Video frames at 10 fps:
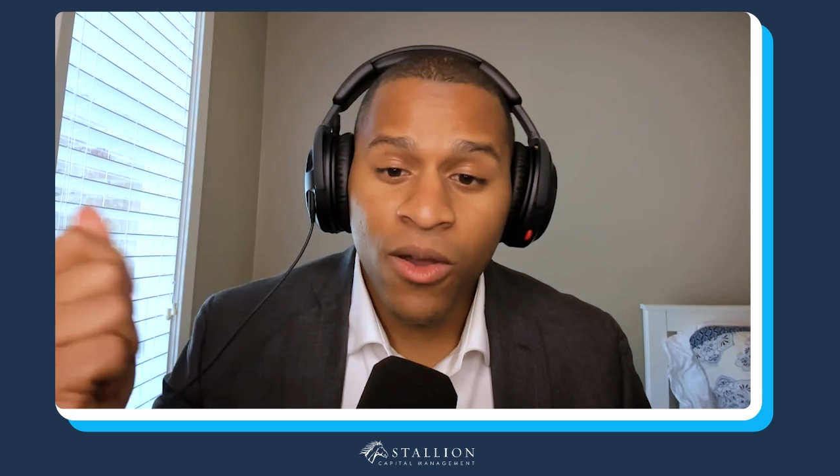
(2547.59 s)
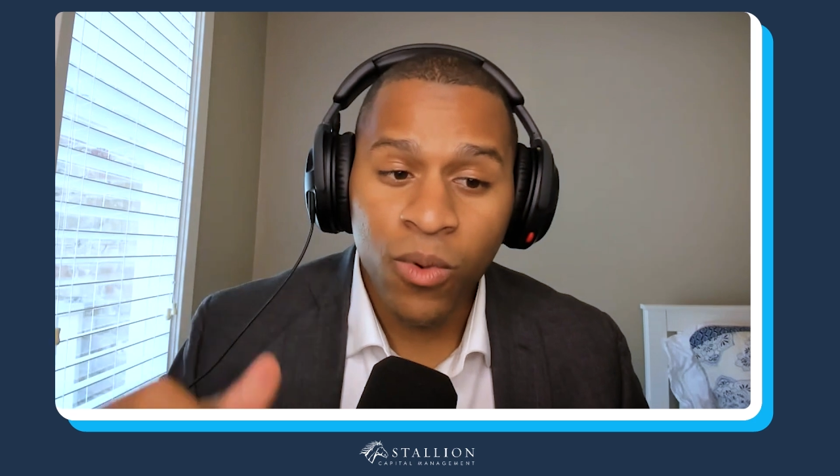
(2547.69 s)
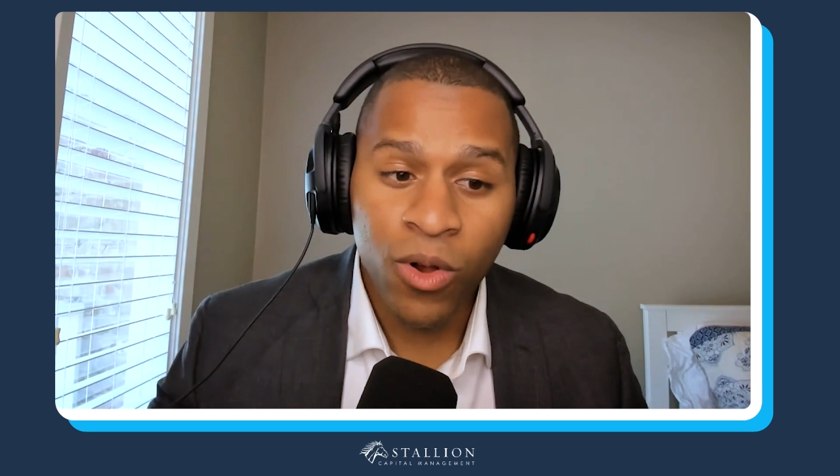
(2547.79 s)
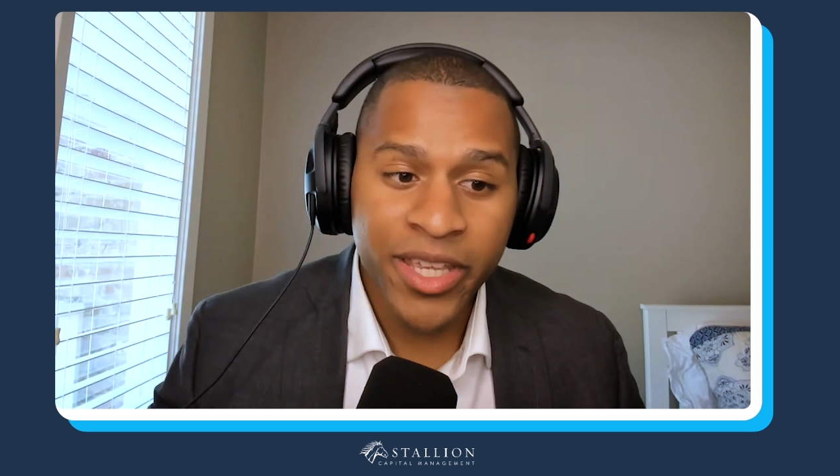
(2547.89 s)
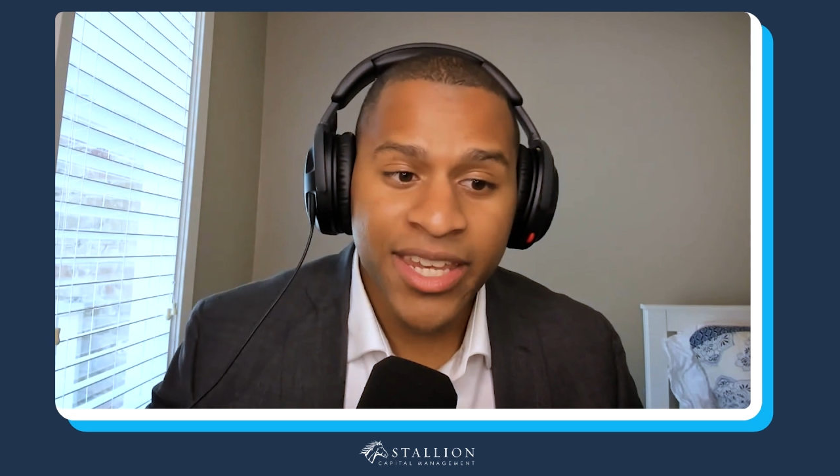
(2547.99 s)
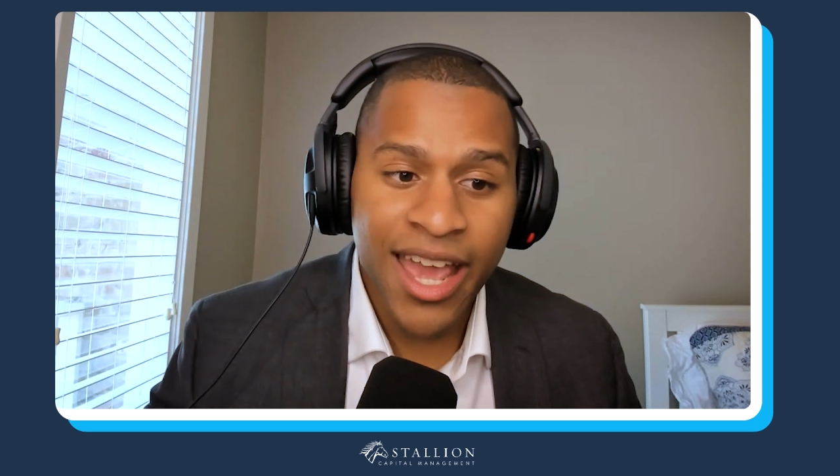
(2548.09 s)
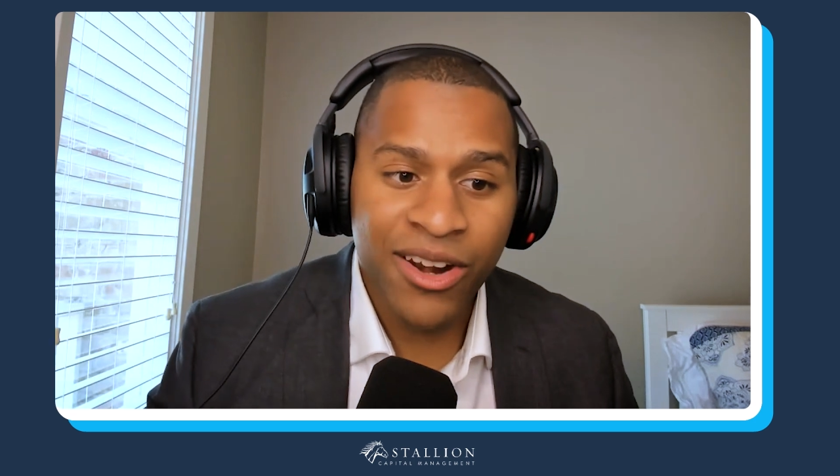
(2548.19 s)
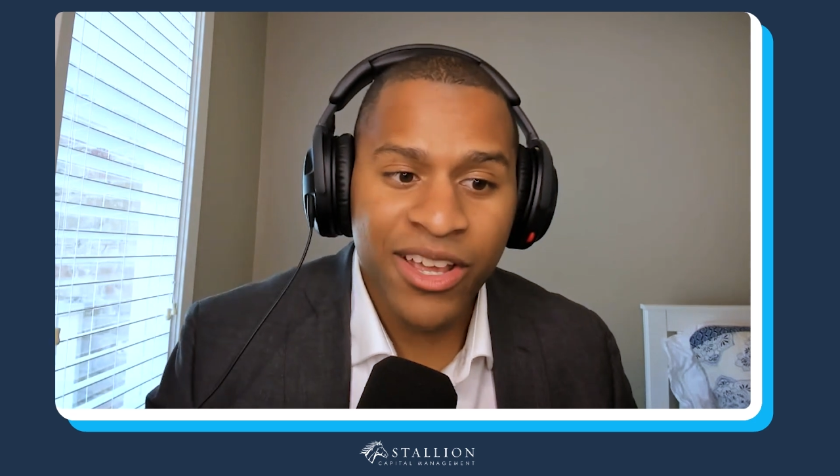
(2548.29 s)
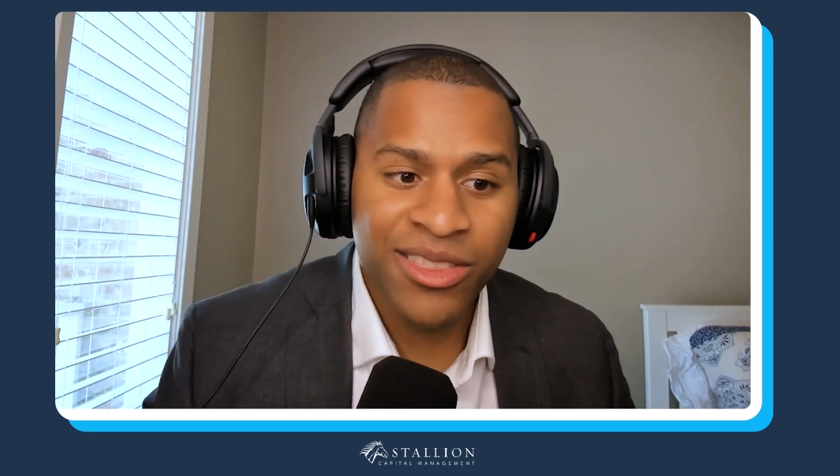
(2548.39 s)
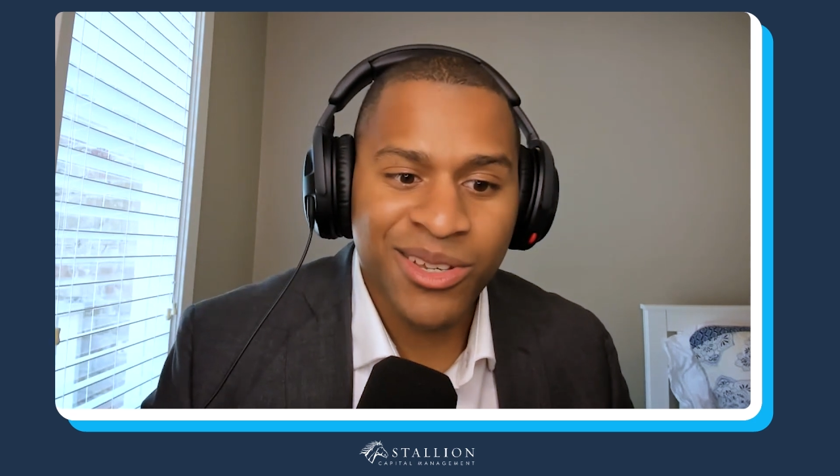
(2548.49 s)
will be
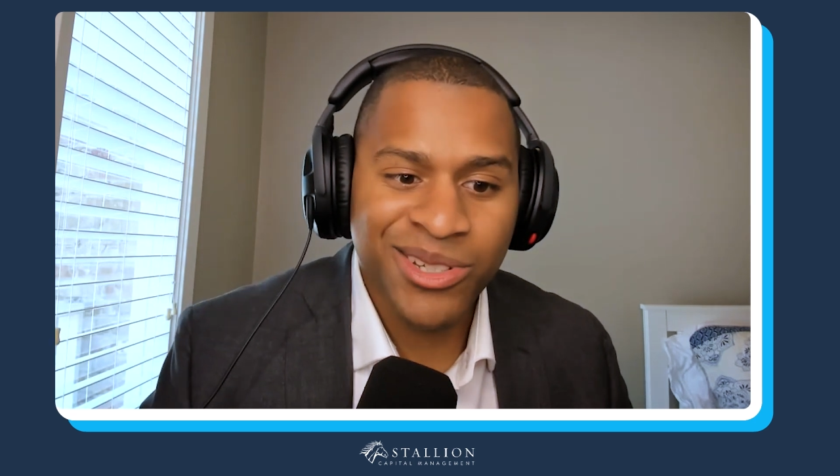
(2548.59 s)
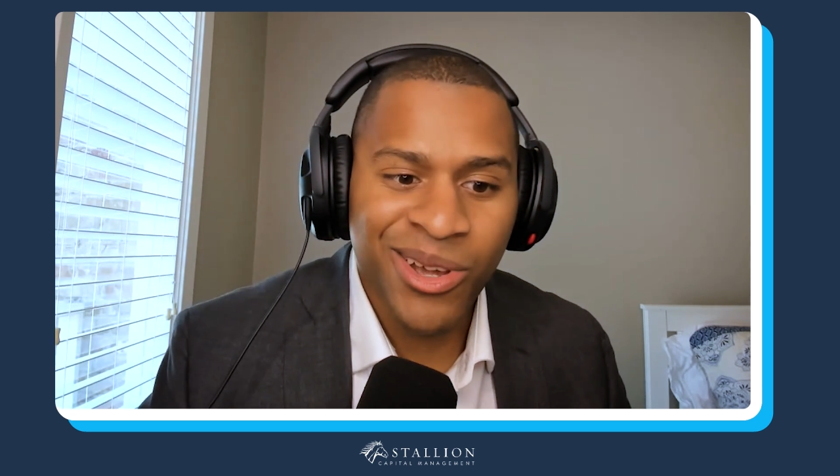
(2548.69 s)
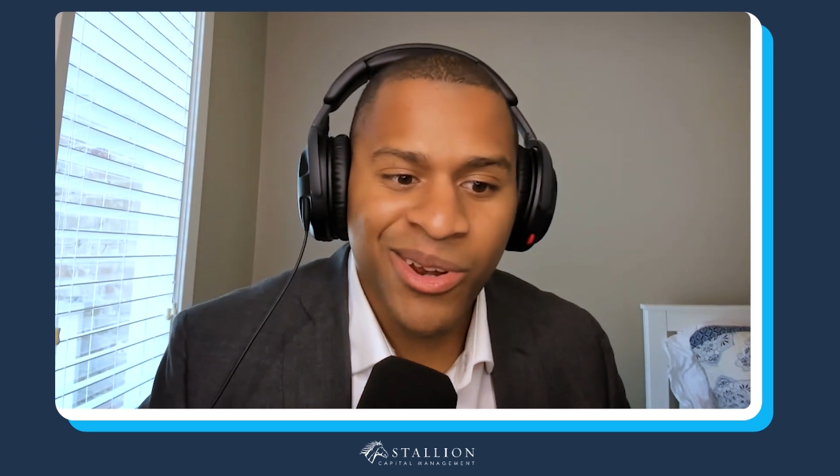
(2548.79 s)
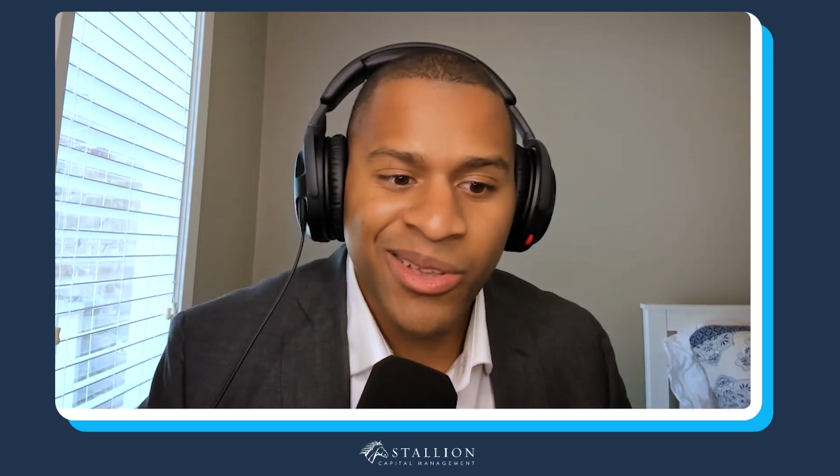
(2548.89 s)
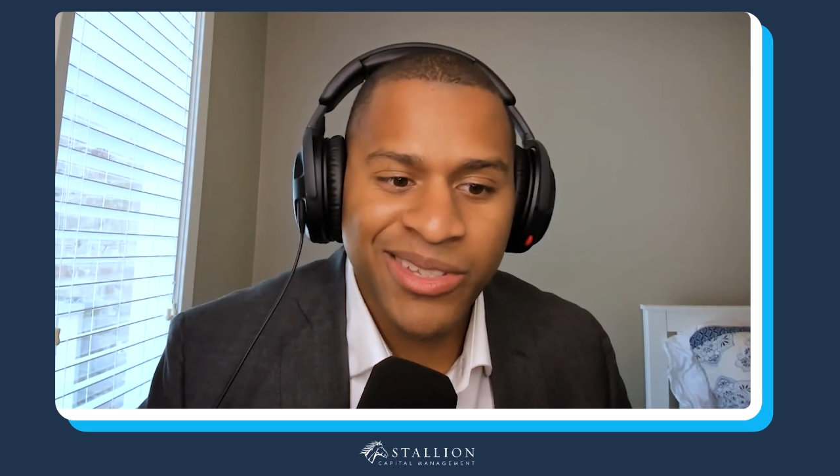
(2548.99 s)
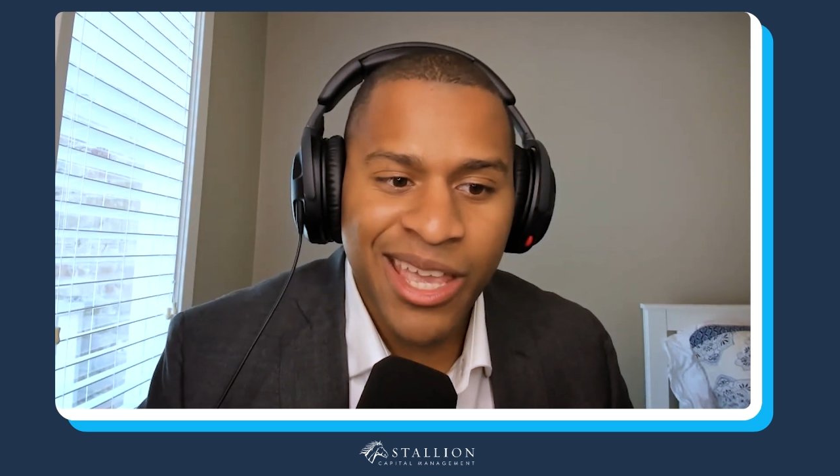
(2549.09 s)
down in the show notes,